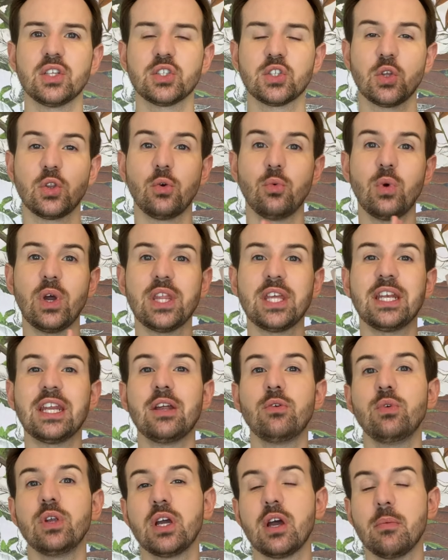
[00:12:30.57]
So the way that I
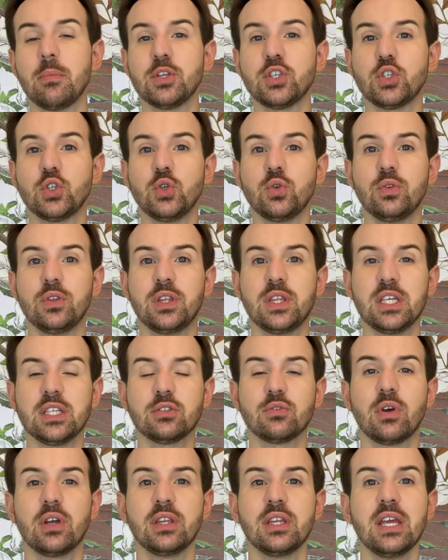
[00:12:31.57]
recommend to you this
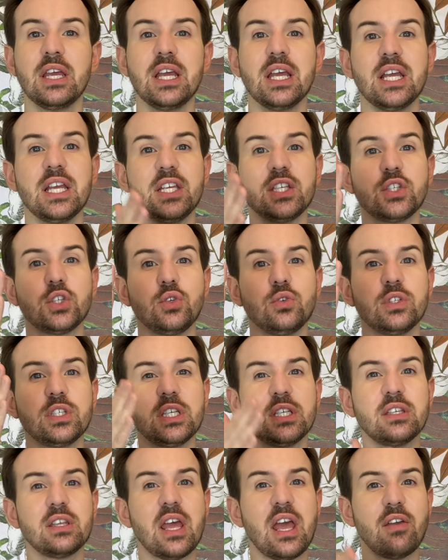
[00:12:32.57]
one is to use
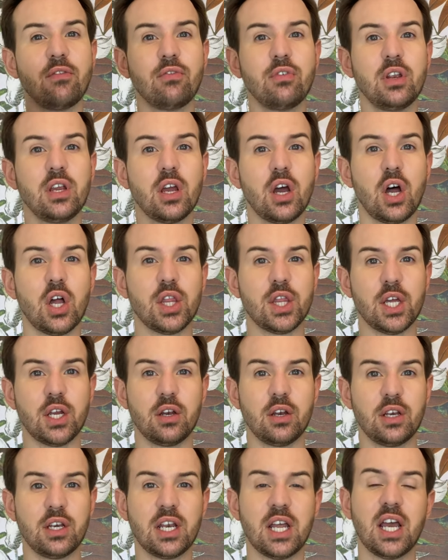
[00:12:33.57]
it every other
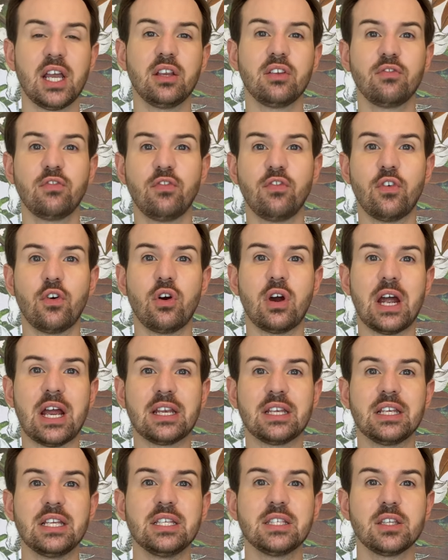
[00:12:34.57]
night for
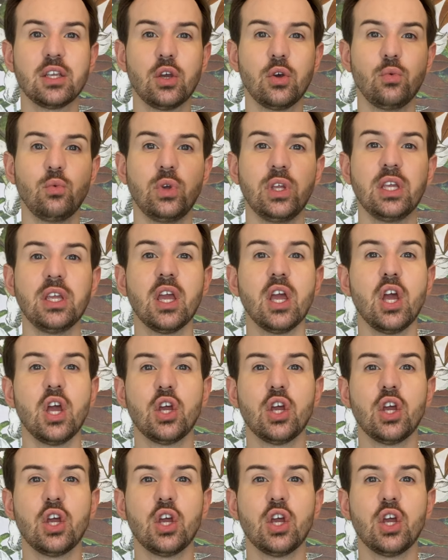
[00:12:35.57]
at least a week.